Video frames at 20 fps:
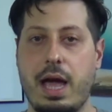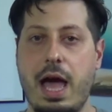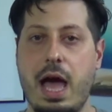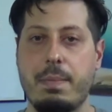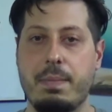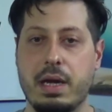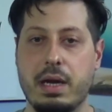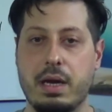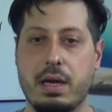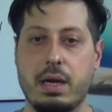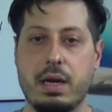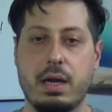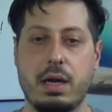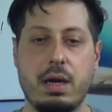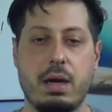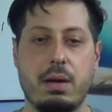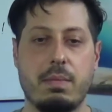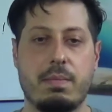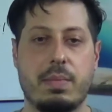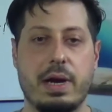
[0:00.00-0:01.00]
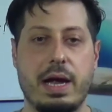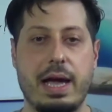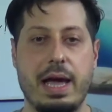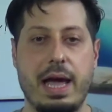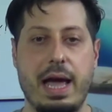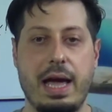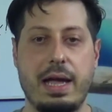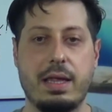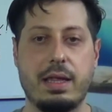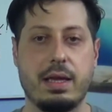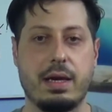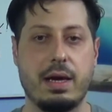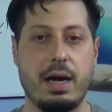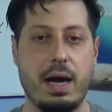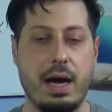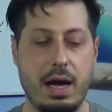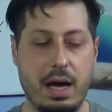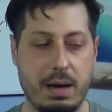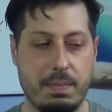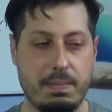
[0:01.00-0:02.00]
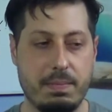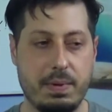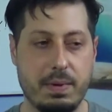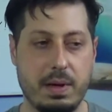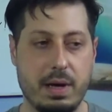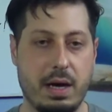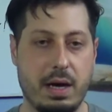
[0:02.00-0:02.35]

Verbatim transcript: happen, but I ended up